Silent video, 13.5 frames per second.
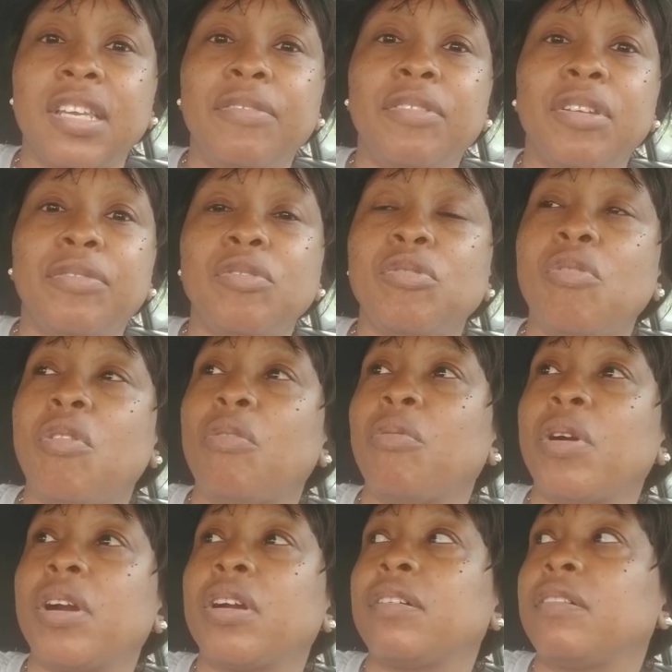even if you go and
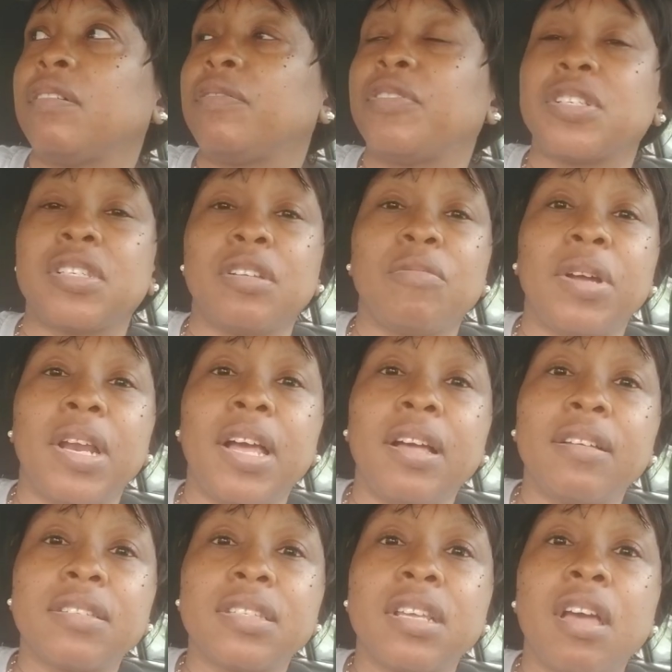work for someone
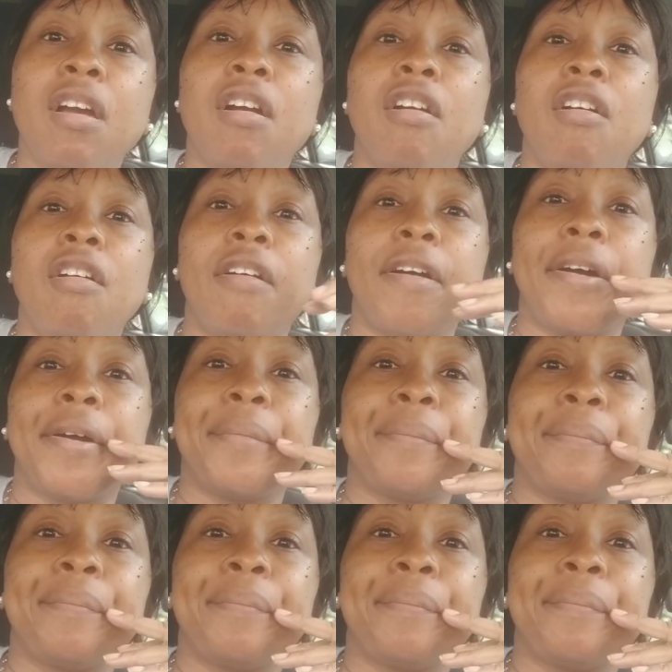else, or